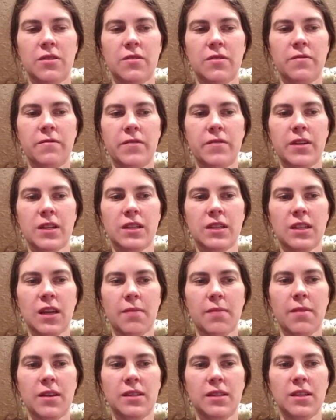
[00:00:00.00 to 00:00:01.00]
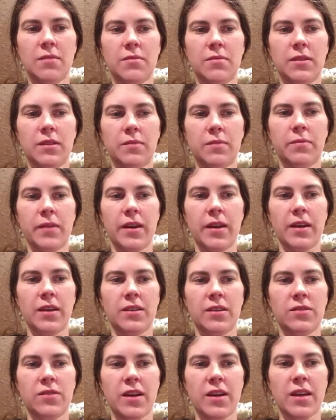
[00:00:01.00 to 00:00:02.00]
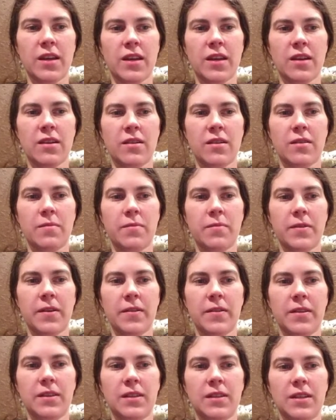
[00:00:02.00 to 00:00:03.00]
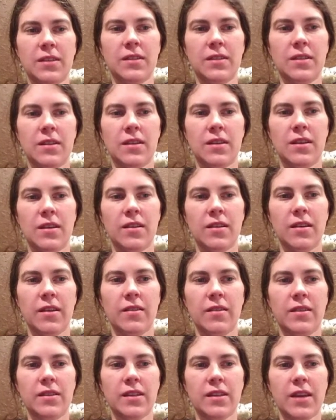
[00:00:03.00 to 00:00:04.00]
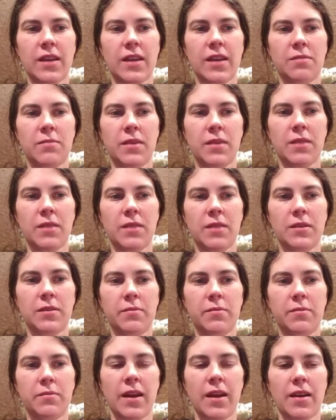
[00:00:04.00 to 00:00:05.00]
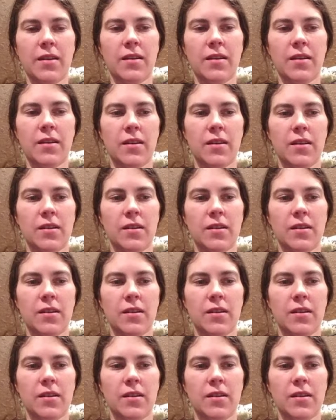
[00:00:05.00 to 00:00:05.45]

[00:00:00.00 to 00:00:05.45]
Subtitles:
So the first time I see multiplying is right here. Parentheses, in this case, mean multiplying.